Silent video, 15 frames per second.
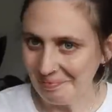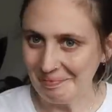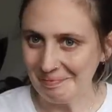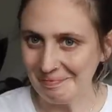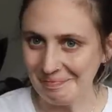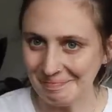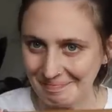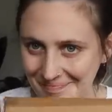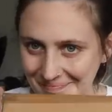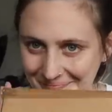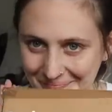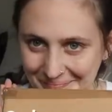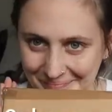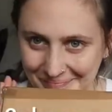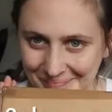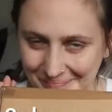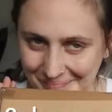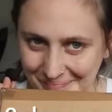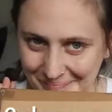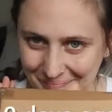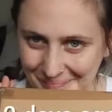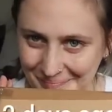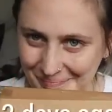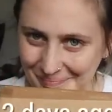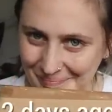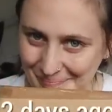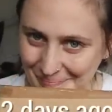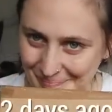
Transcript: (no one is talking)